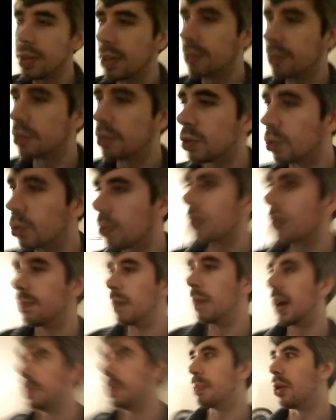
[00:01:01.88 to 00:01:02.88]
give a tour of
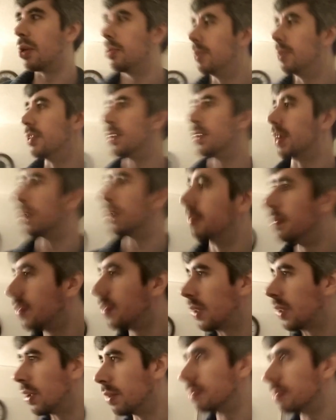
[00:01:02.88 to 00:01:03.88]
my apartment to
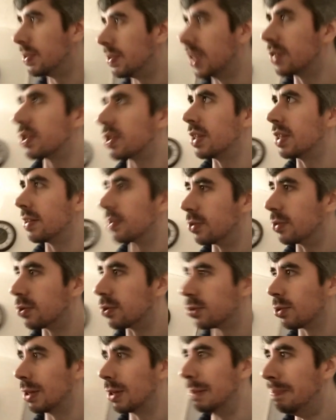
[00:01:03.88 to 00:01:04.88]
help test out the
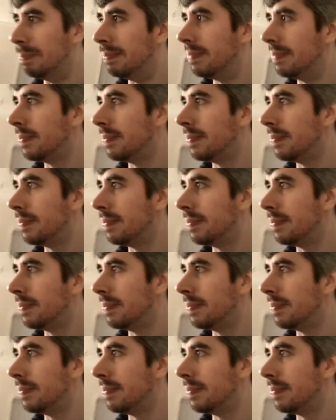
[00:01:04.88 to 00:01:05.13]
stream.